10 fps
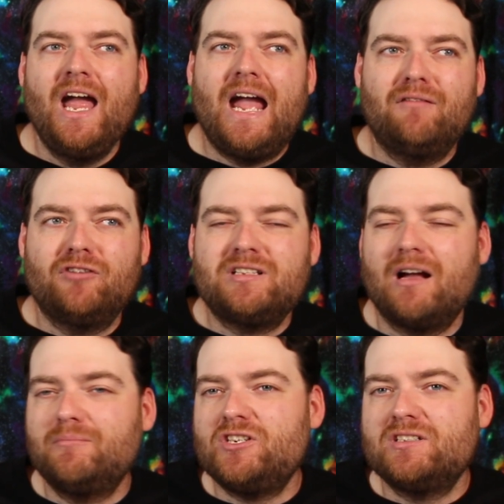every
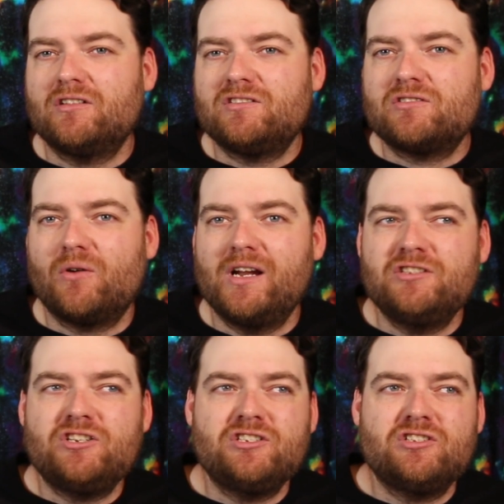time she's on screen,
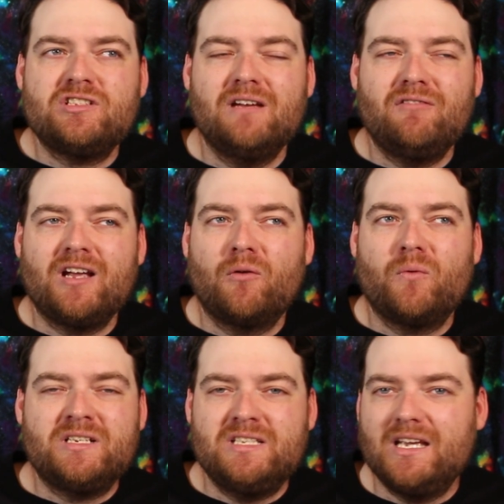she's just giving a
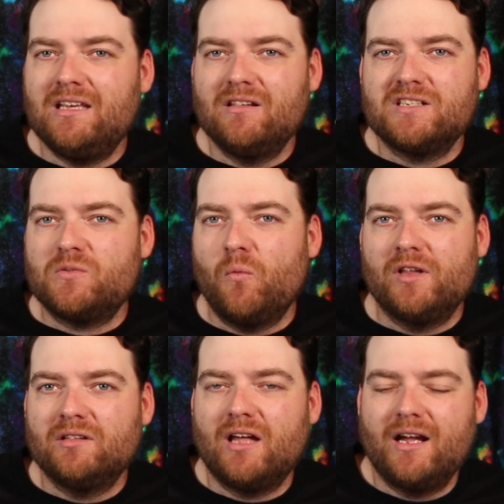ridiculous
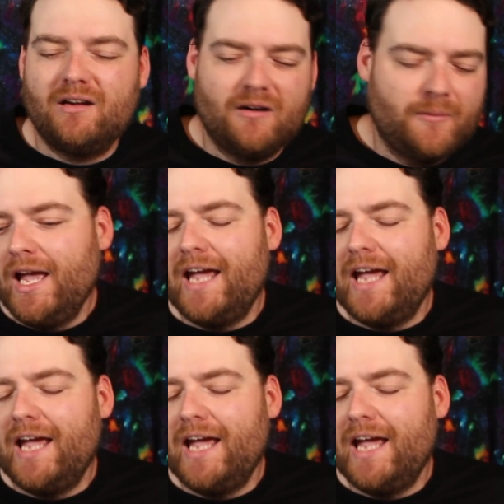one-liner.